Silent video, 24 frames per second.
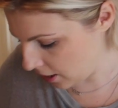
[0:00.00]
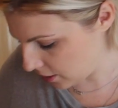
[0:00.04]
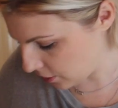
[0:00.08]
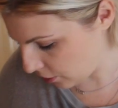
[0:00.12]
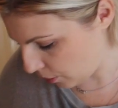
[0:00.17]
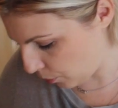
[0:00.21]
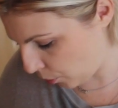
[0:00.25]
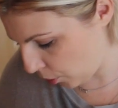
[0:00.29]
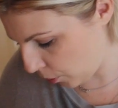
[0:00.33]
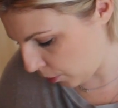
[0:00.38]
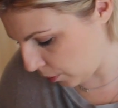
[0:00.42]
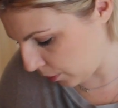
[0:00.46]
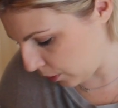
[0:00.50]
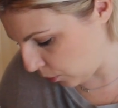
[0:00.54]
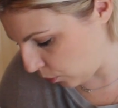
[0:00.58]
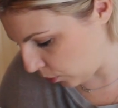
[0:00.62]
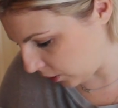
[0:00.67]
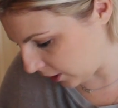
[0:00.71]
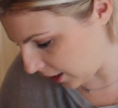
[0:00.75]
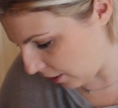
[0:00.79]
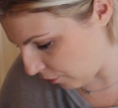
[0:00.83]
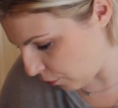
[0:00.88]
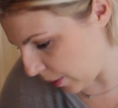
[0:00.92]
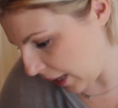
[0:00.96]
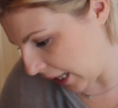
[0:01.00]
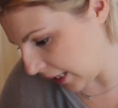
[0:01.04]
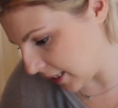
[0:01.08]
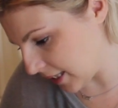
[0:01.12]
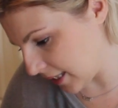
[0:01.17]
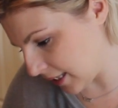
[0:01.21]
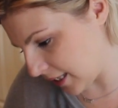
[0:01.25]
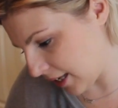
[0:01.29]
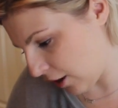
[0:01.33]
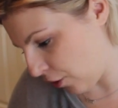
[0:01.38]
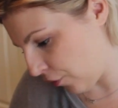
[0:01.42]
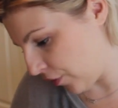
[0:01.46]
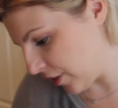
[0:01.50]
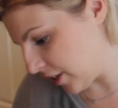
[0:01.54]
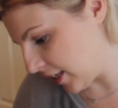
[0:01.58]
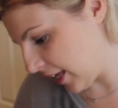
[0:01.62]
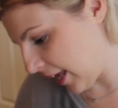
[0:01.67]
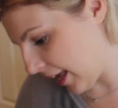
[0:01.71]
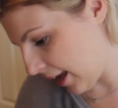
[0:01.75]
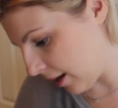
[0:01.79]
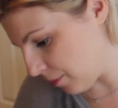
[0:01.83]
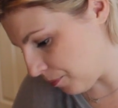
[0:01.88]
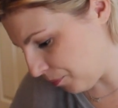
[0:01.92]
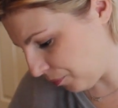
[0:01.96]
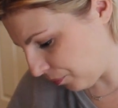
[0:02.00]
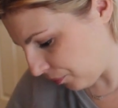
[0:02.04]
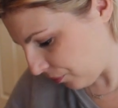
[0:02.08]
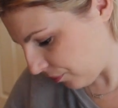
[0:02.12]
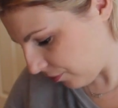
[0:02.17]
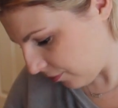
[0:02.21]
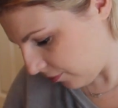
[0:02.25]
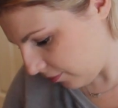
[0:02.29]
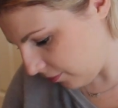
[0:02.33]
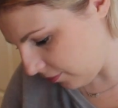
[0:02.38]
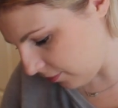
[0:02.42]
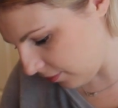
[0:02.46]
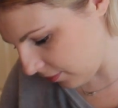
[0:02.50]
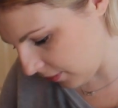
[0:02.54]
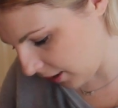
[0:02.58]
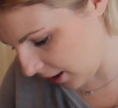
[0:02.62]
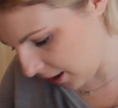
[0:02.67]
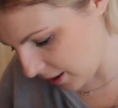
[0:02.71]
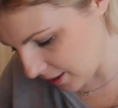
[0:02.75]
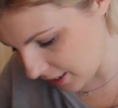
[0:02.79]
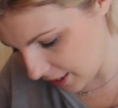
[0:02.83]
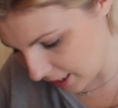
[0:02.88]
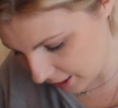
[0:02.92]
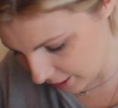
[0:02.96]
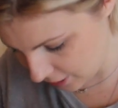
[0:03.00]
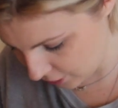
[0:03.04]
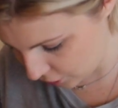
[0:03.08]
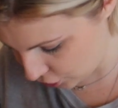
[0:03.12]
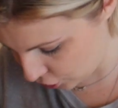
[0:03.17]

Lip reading: So I probably will never be able to sit on this again because it is